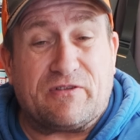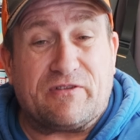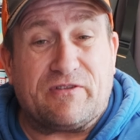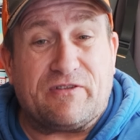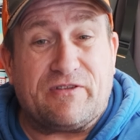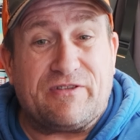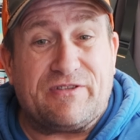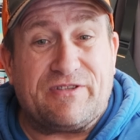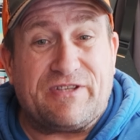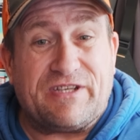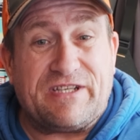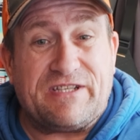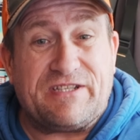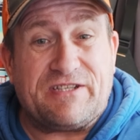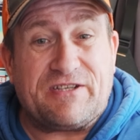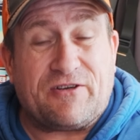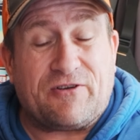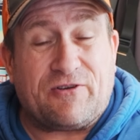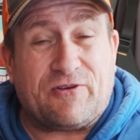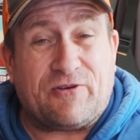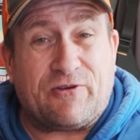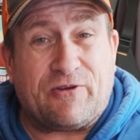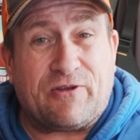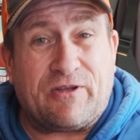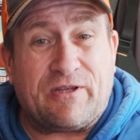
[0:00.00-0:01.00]
the
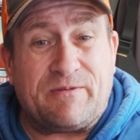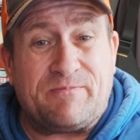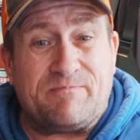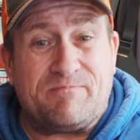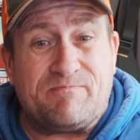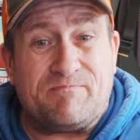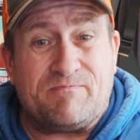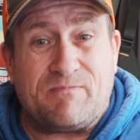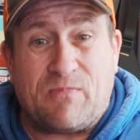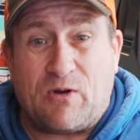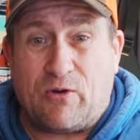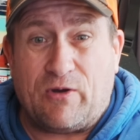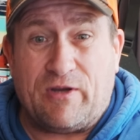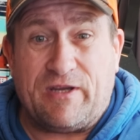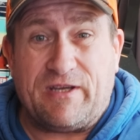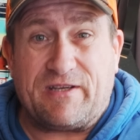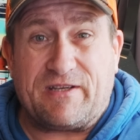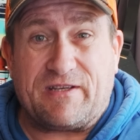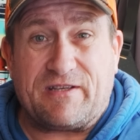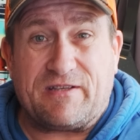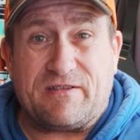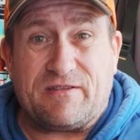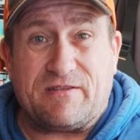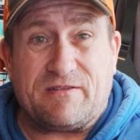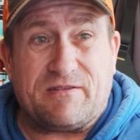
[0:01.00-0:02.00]
DJI
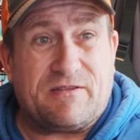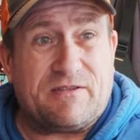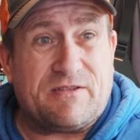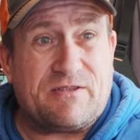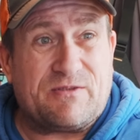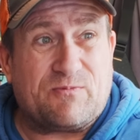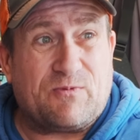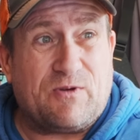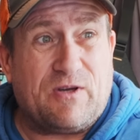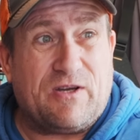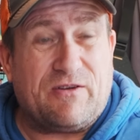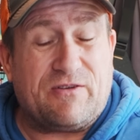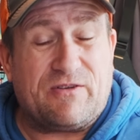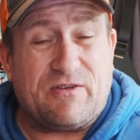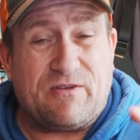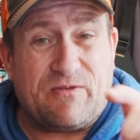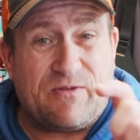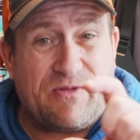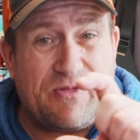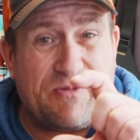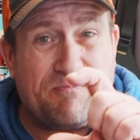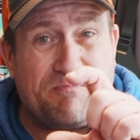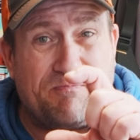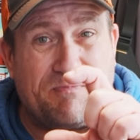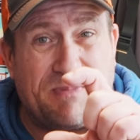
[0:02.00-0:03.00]
Mic as well, the
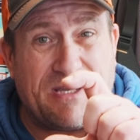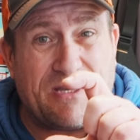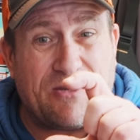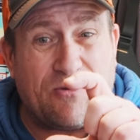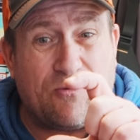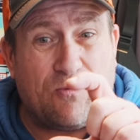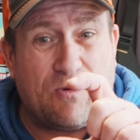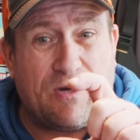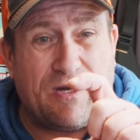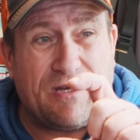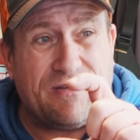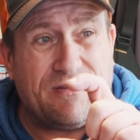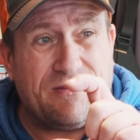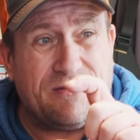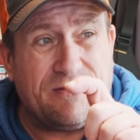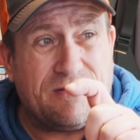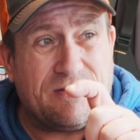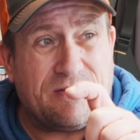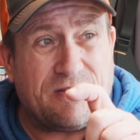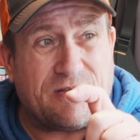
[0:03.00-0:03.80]
bigger one.